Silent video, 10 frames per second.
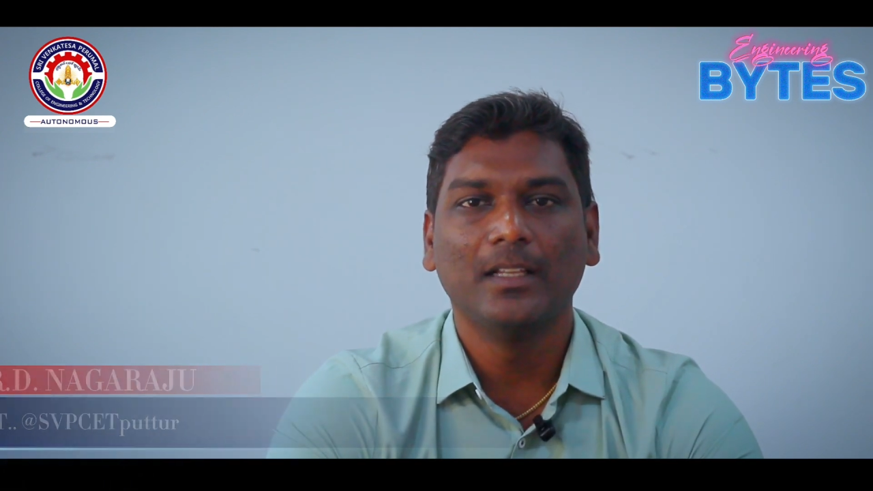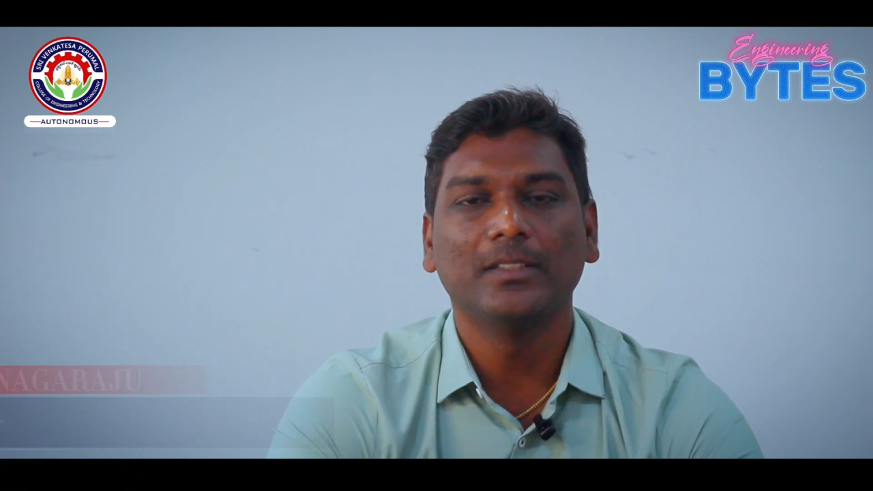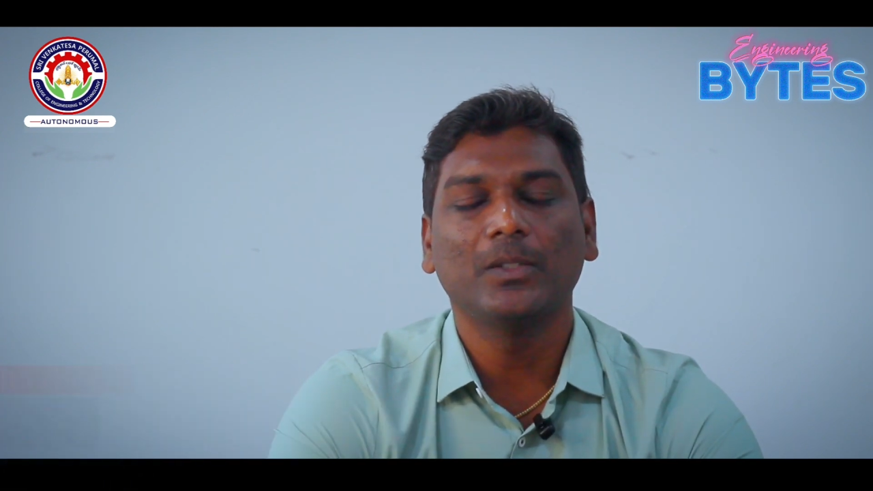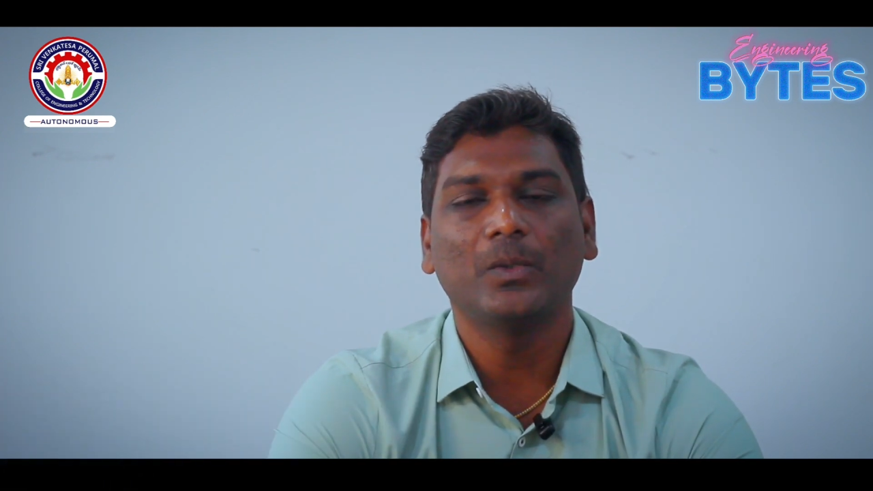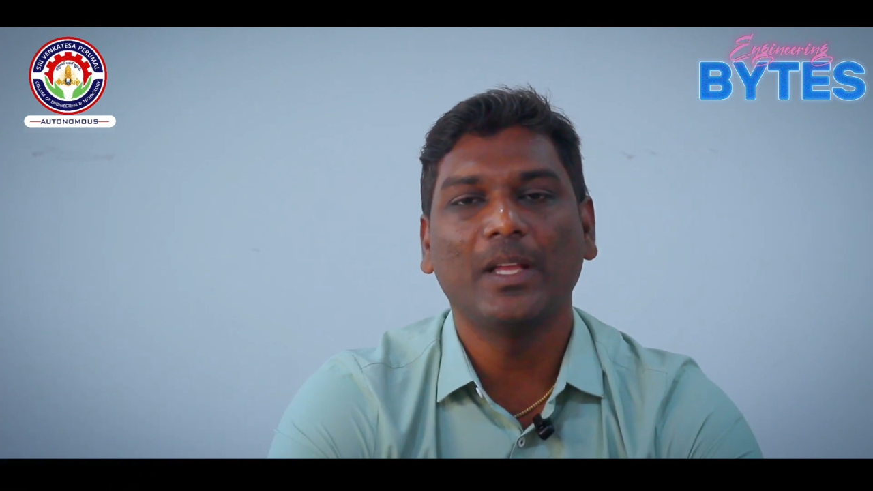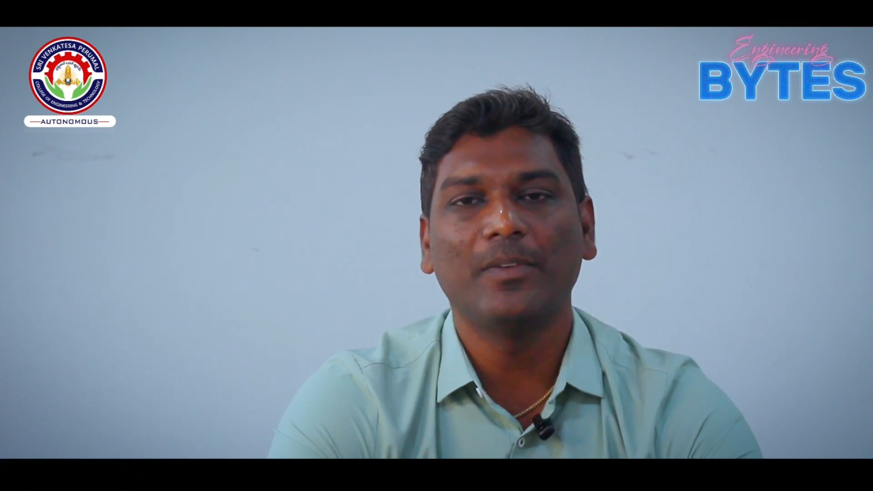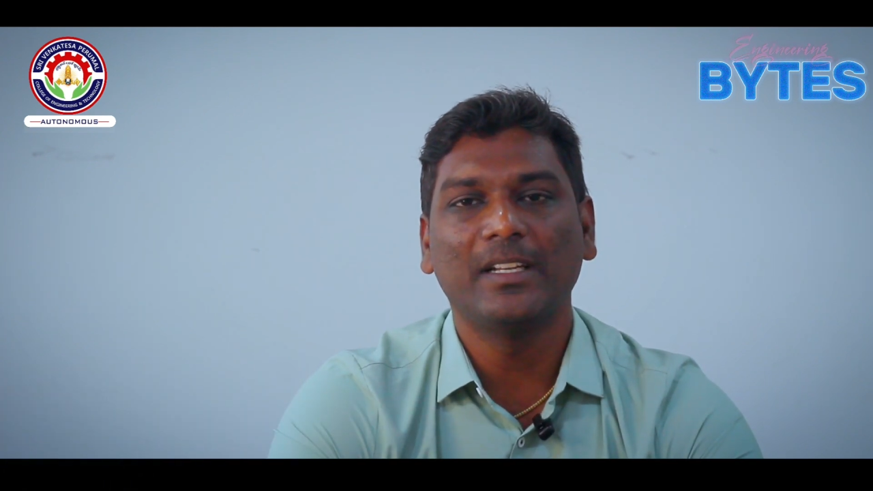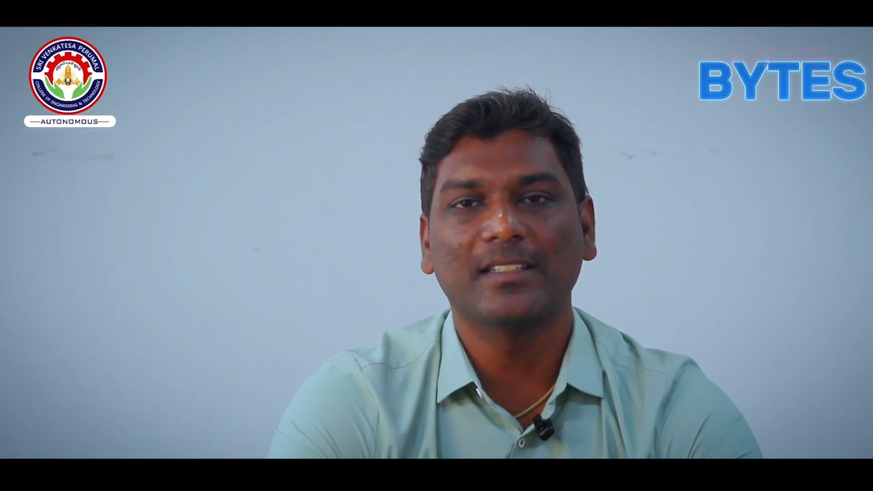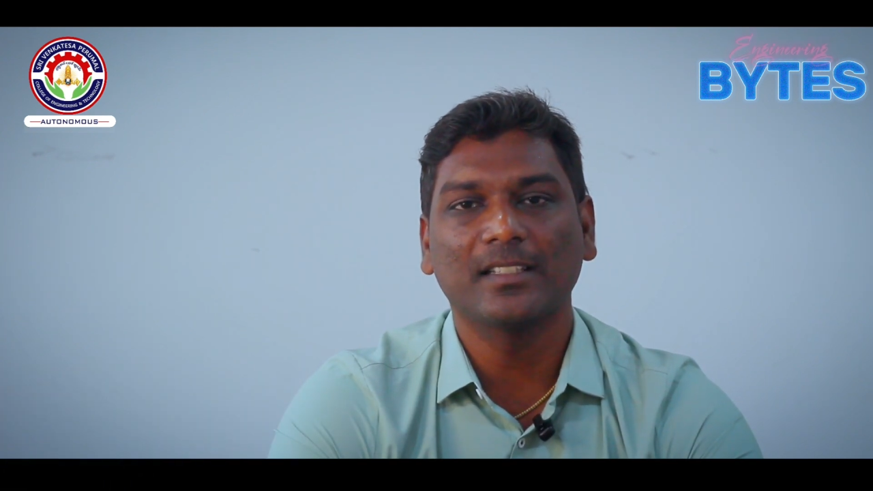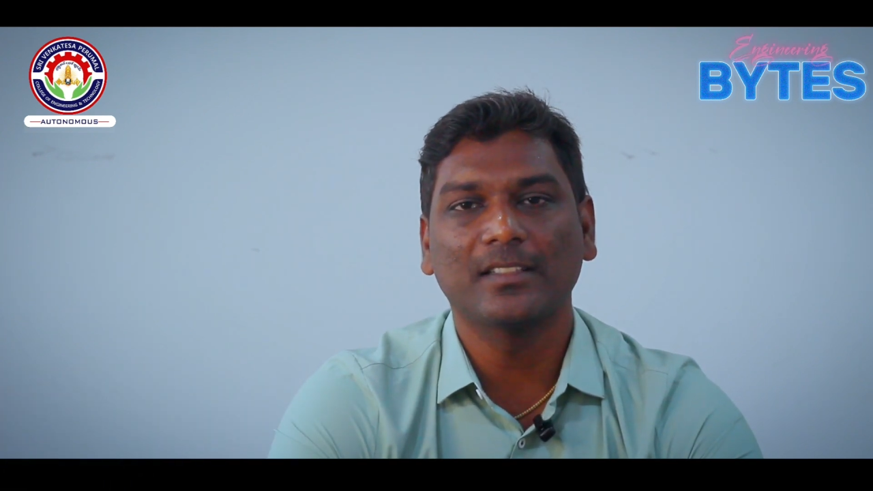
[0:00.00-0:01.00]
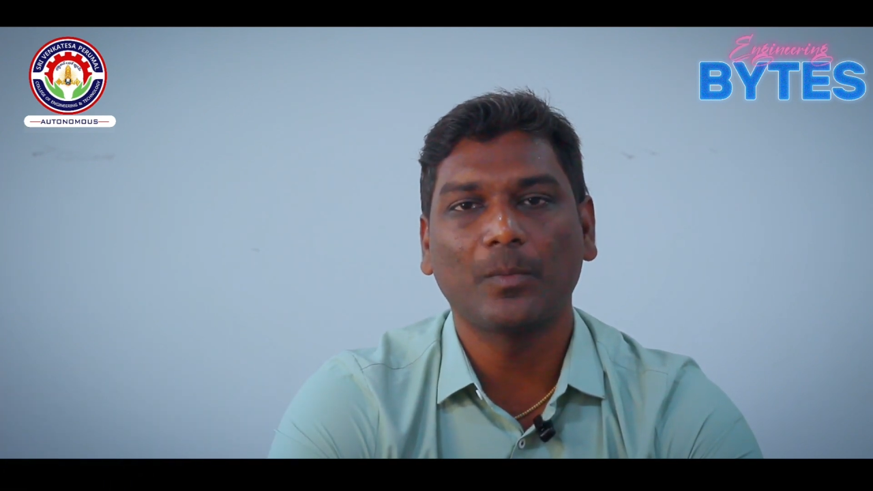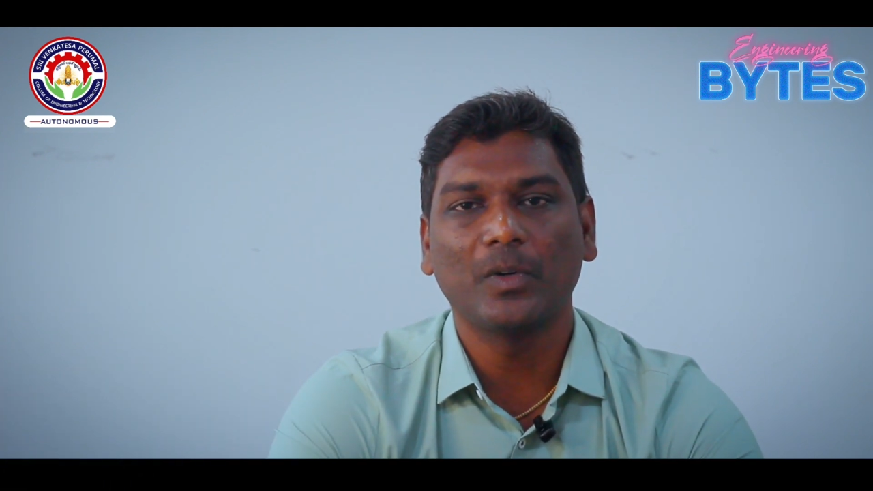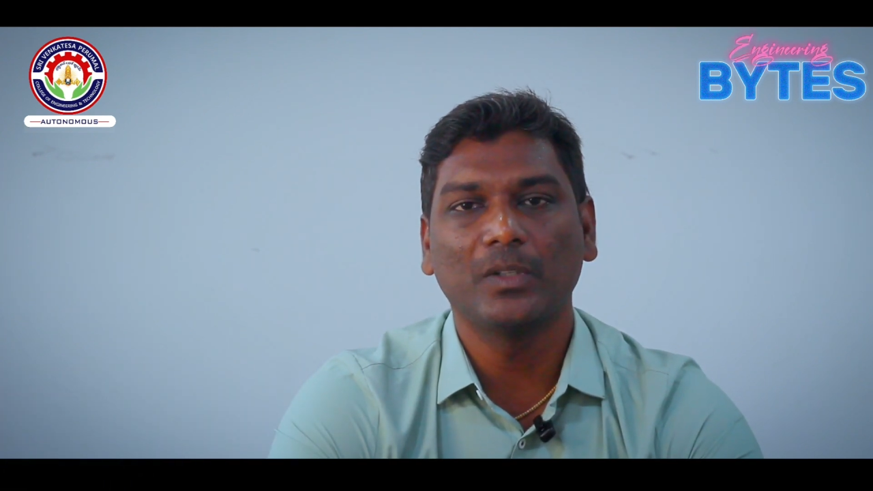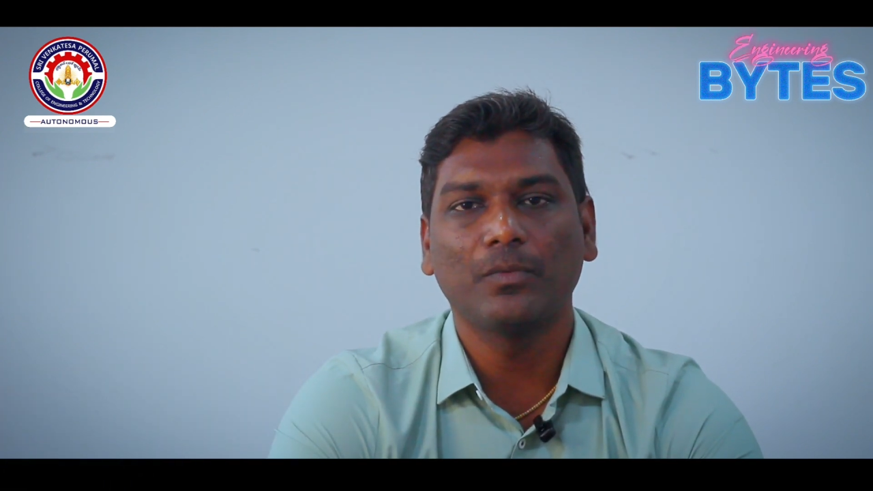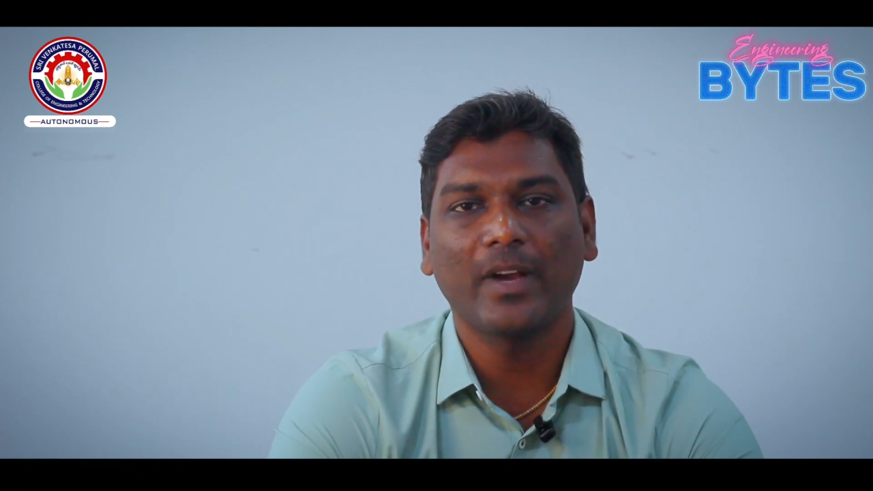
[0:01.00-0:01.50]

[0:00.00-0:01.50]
So today we will discuss about